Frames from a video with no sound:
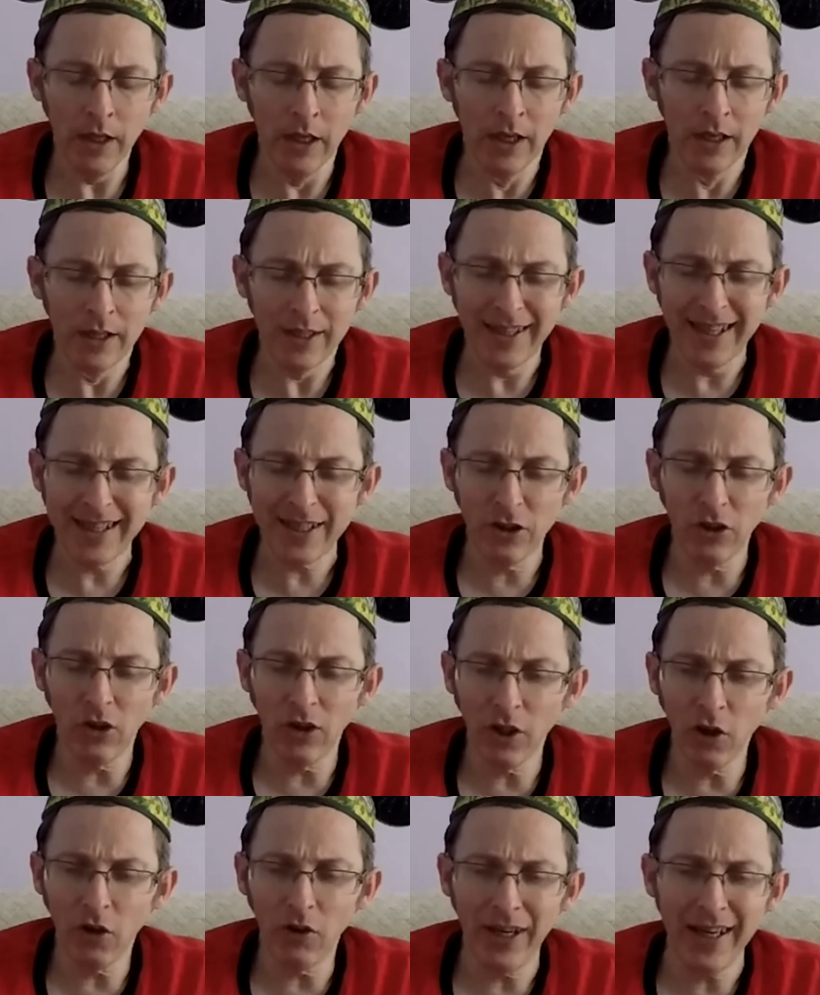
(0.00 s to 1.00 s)
So there's not a
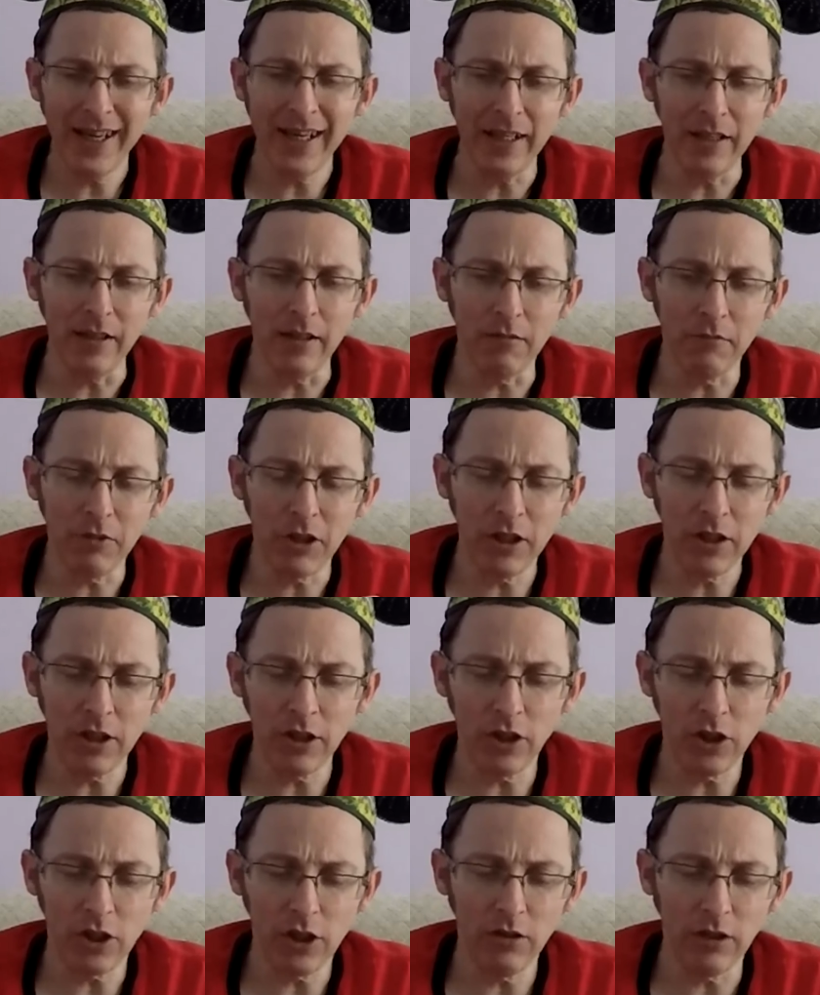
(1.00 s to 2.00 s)
lot in the Disney
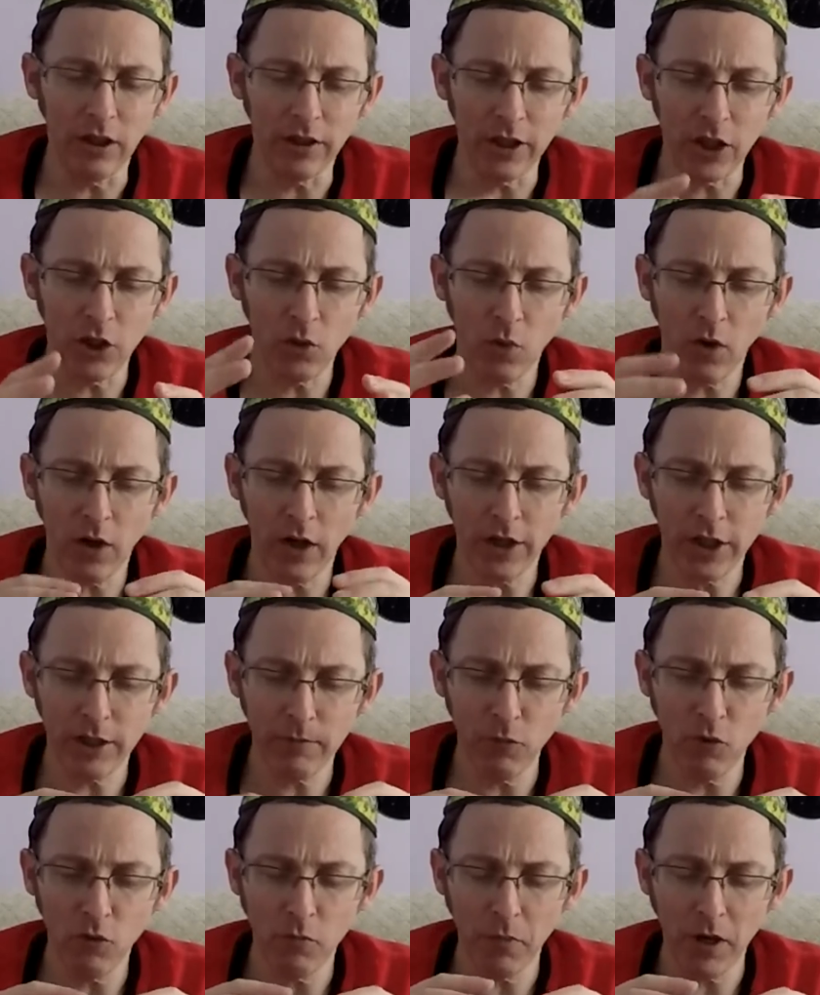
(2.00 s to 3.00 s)
Studios. It's quite a
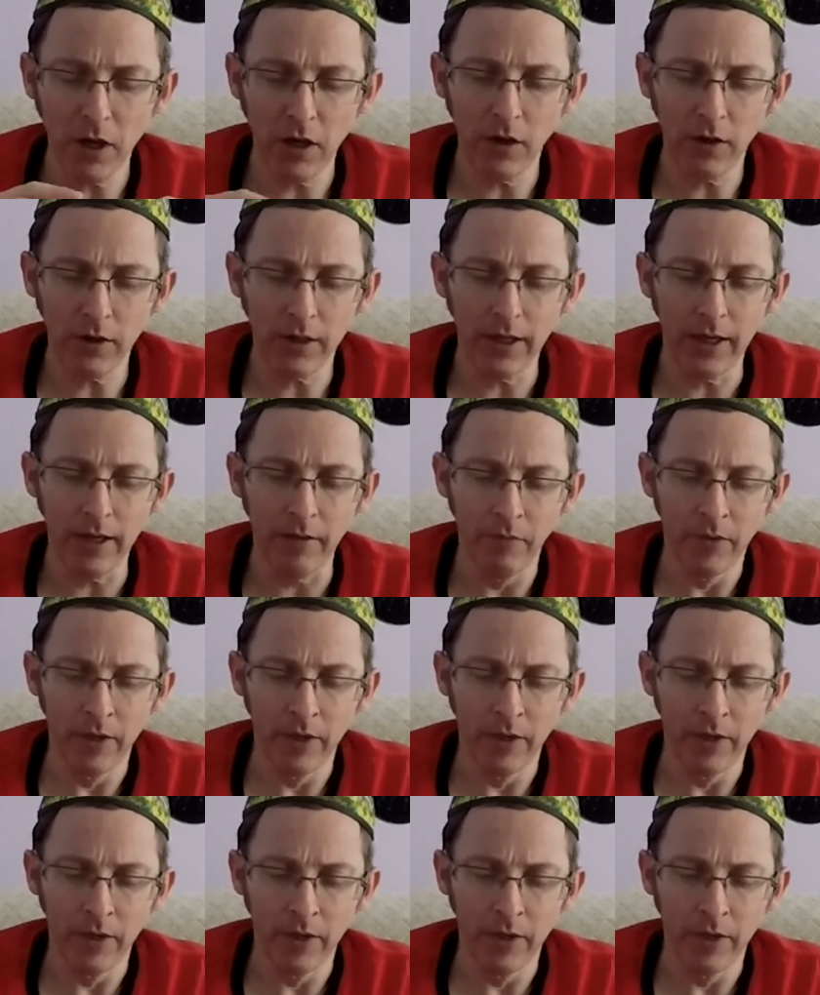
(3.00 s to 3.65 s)
small park now.